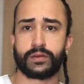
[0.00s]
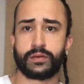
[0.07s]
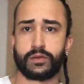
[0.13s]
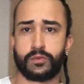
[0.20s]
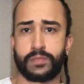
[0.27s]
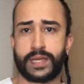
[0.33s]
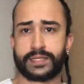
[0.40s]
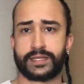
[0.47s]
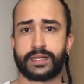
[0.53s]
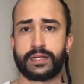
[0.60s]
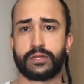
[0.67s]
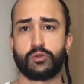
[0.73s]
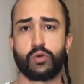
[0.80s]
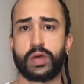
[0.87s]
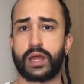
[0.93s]
you're
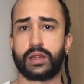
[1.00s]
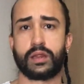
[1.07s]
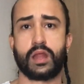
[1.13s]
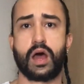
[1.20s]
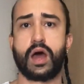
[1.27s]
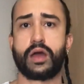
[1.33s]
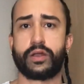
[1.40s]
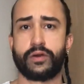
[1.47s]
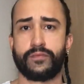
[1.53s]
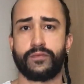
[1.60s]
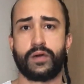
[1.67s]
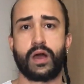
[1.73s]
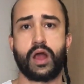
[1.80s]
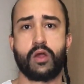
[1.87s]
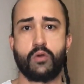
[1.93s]
basically doing a lot of
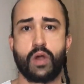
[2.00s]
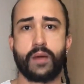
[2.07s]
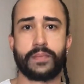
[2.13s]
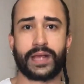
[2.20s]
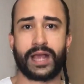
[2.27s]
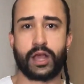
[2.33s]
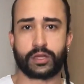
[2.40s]
aerobic